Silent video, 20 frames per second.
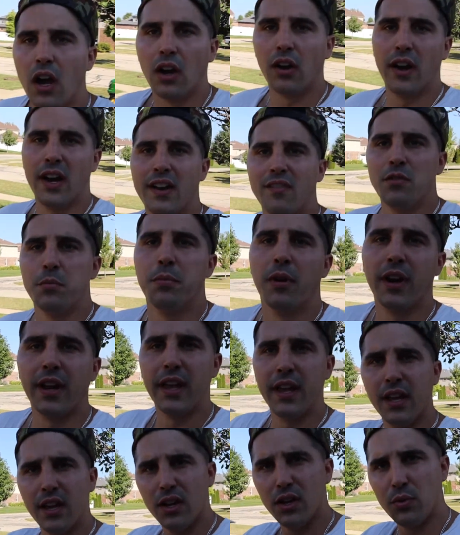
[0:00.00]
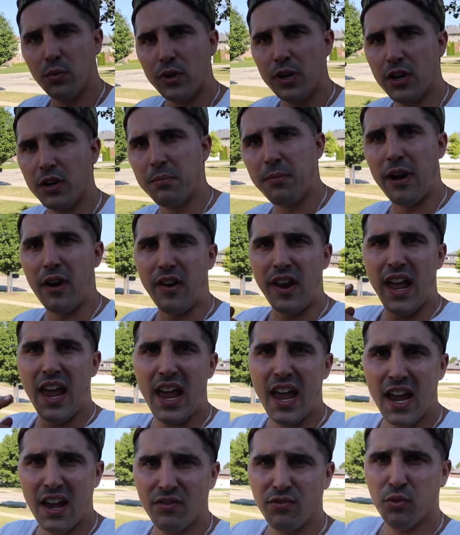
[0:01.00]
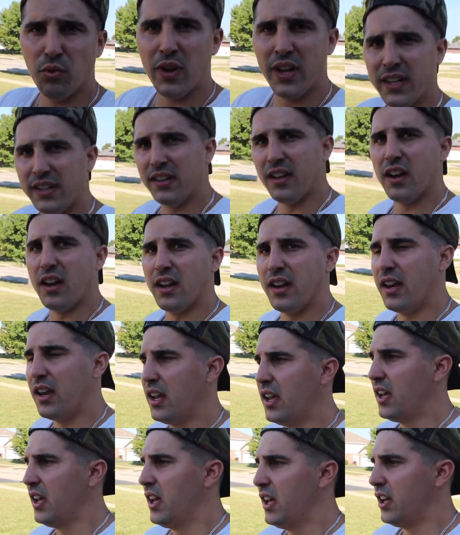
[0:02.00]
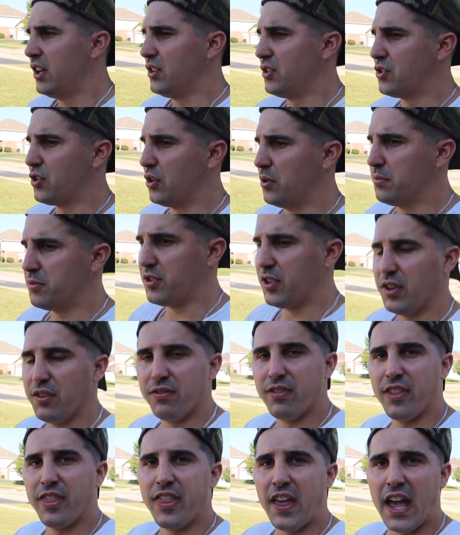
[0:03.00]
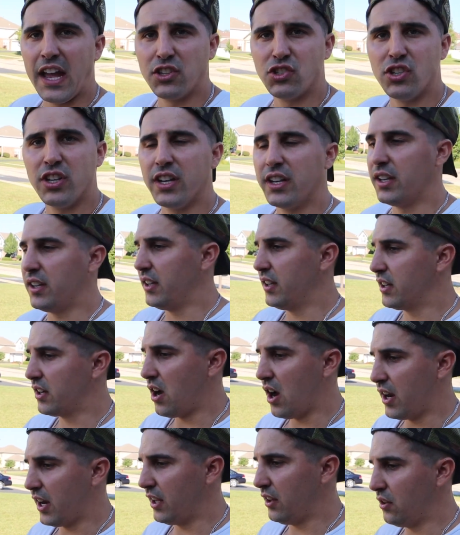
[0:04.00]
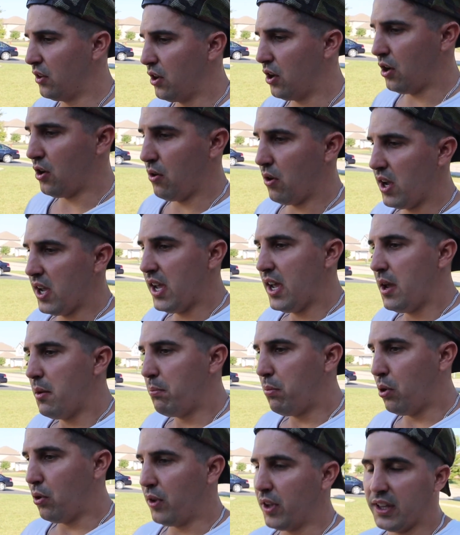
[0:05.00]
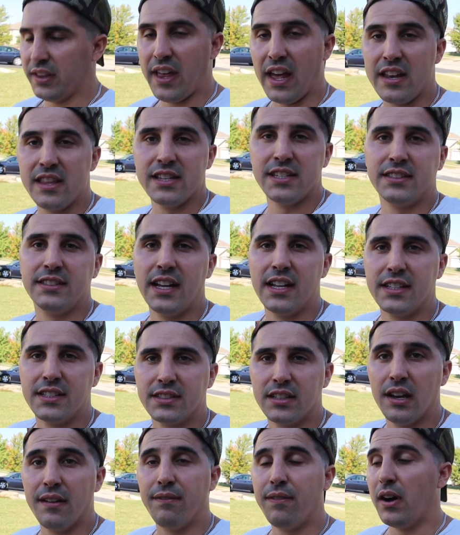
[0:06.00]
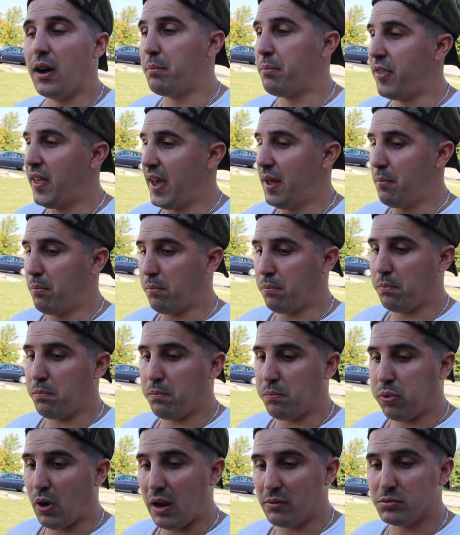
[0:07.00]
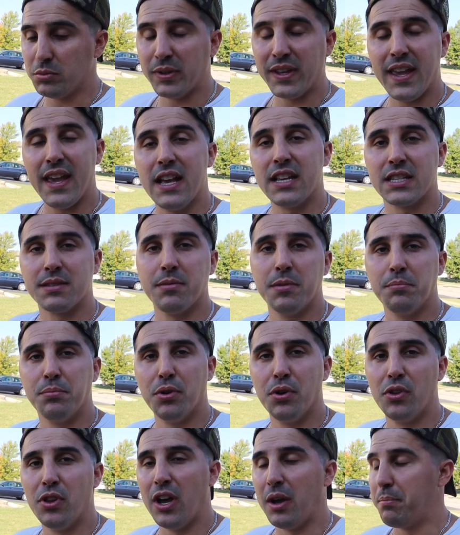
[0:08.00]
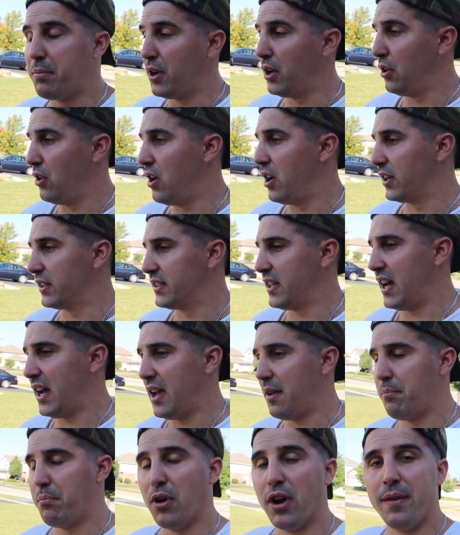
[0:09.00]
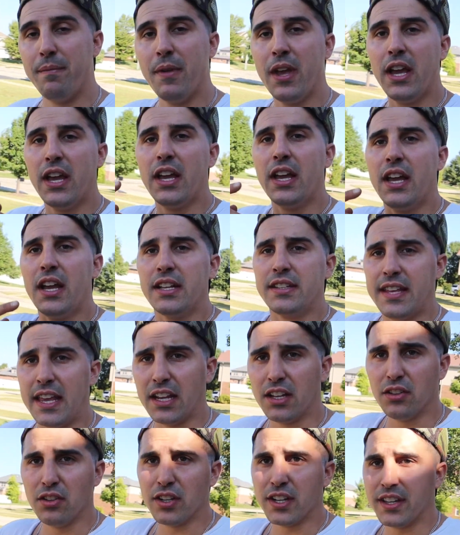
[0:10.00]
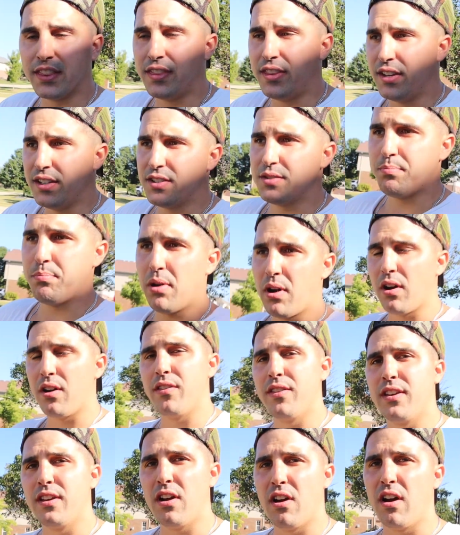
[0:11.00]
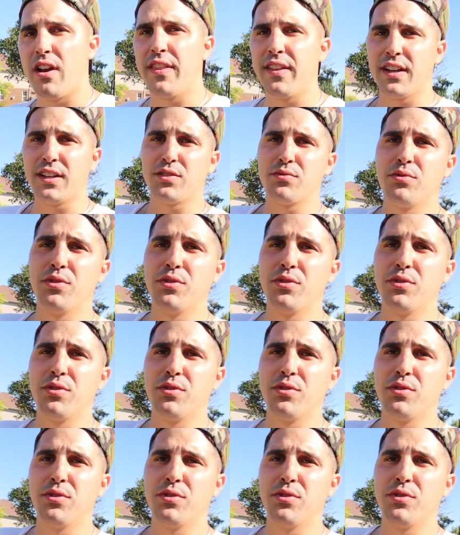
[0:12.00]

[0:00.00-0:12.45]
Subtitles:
All right, everybody, we are about halfway done in terms of thatching, cutting low, pulling a lot of this dead stuff up that probably hasn't been pulled up in a long time. But take a look at this part of the yard. I think it's